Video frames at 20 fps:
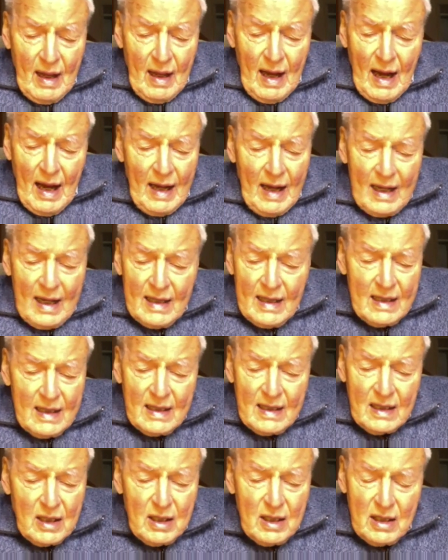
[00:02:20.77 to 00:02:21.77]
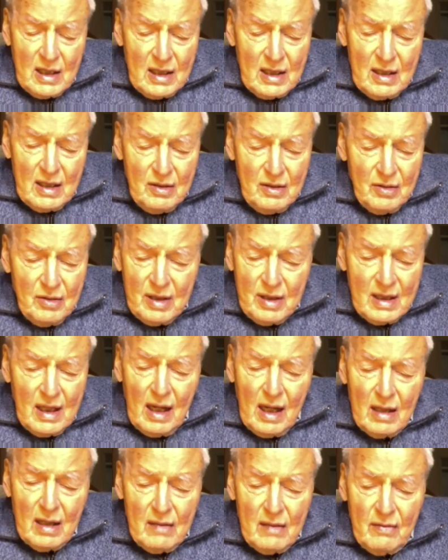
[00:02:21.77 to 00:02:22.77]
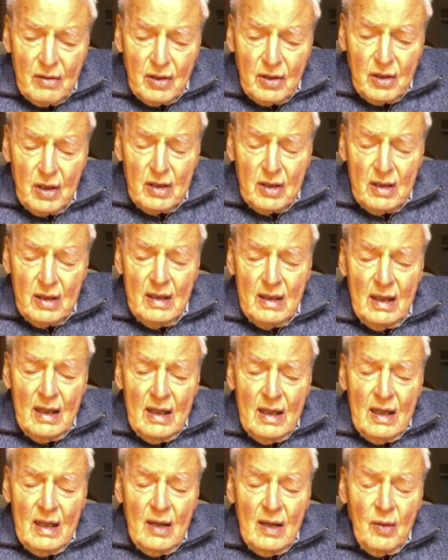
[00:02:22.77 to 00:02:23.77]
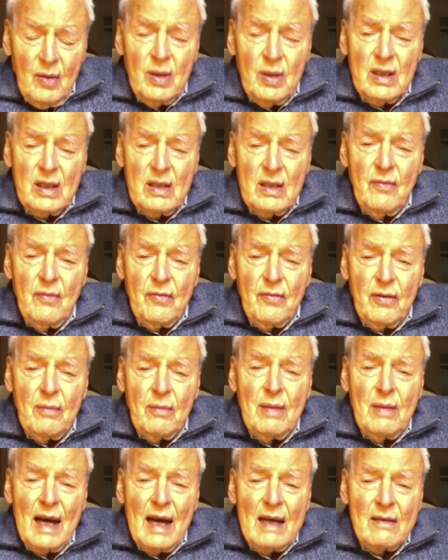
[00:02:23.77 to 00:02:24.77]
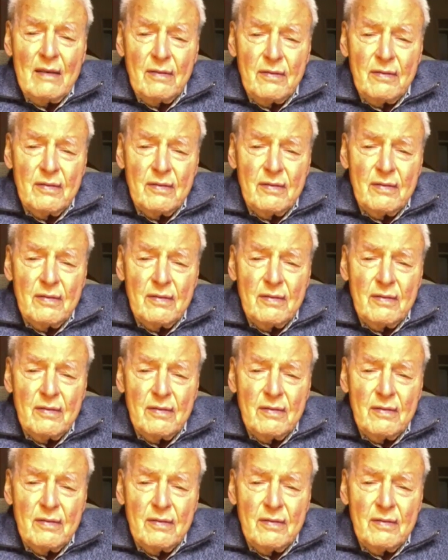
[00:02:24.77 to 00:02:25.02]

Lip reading: I guess it's just the result of a certain wisdom from life.